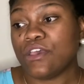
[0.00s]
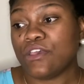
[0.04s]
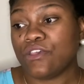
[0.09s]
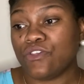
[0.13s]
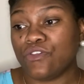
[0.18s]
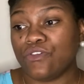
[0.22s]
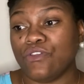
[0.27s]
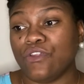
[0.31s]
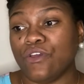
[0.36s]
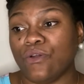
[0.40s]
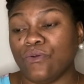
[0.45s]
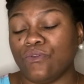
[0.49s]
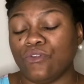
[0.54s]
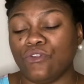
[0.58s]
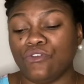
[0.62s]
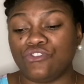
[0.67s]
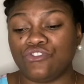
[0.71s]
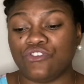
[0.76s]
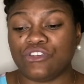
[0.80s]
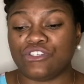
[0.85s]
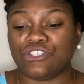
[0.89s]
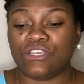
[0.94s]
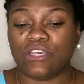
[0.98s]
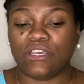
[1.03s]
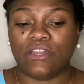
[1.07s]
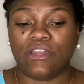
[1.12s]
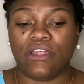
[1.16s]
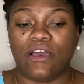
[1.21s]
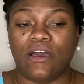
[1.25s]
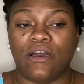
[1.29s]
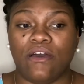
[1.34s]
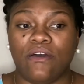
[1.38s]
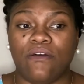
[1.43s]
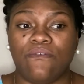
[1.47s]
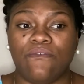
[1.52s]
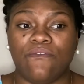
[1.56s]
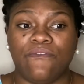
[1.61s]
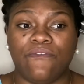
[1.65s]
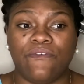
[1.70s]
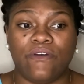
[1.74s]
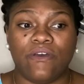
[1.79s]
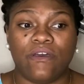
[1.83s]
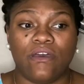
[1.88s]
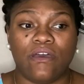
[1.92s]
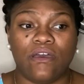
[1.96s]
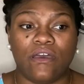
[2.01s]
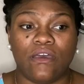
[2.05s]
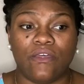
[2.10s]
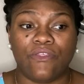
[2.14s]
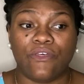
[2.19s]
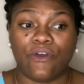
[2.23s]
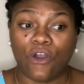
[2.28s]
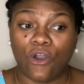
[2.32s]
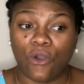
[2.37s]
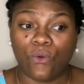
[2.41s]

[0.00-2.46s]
nutrition of the